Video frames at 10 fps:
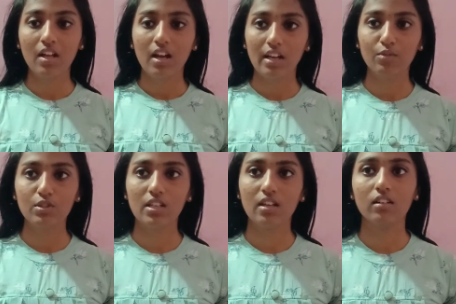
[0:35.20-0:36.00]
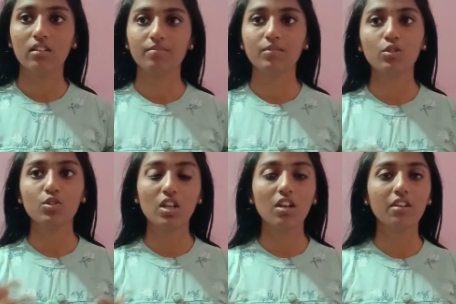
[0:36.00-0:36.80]
I would say,
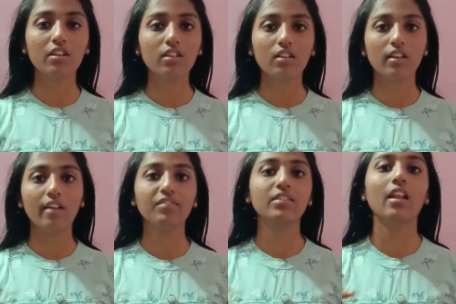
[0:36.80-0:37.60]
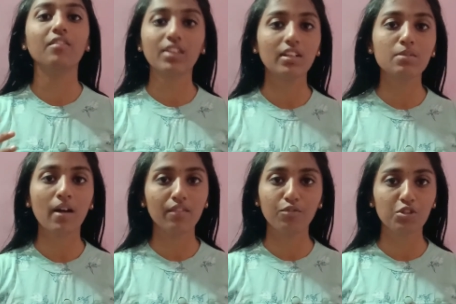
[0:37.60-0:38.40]
children love their
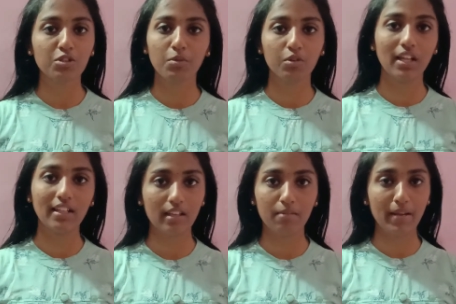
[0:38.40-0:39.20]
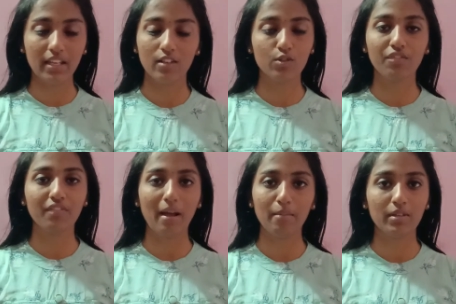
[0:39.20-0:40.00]
smartphones more than their parents or
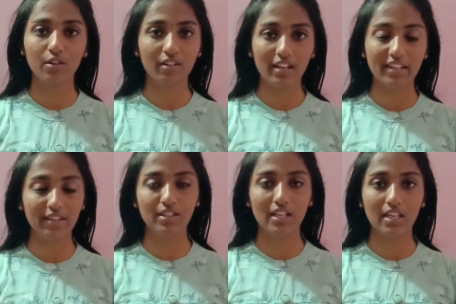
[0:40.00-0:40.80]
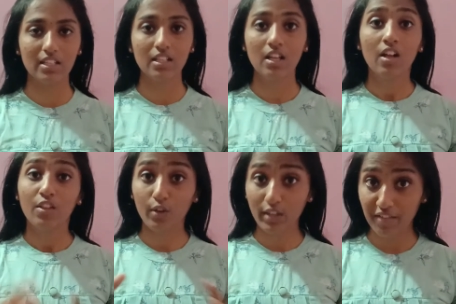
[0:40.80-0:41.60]
family or relatives. I guess
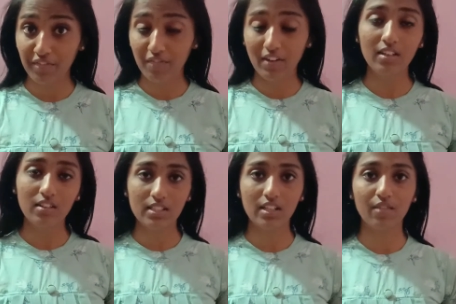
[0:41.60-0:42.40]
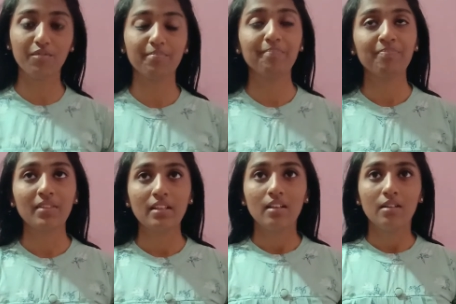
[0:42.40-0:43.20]
not everyone, some,
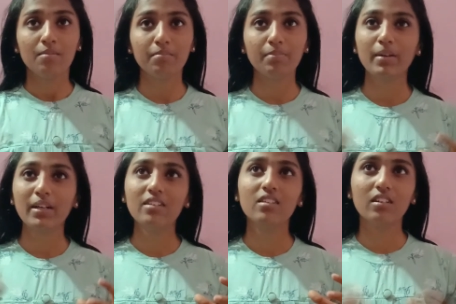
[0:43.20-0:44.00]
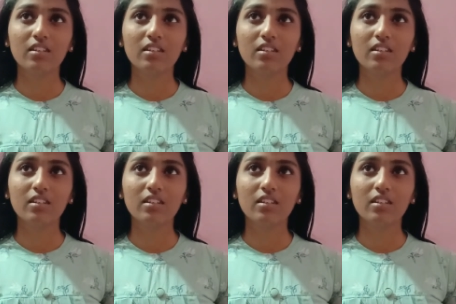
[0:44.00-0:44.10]
but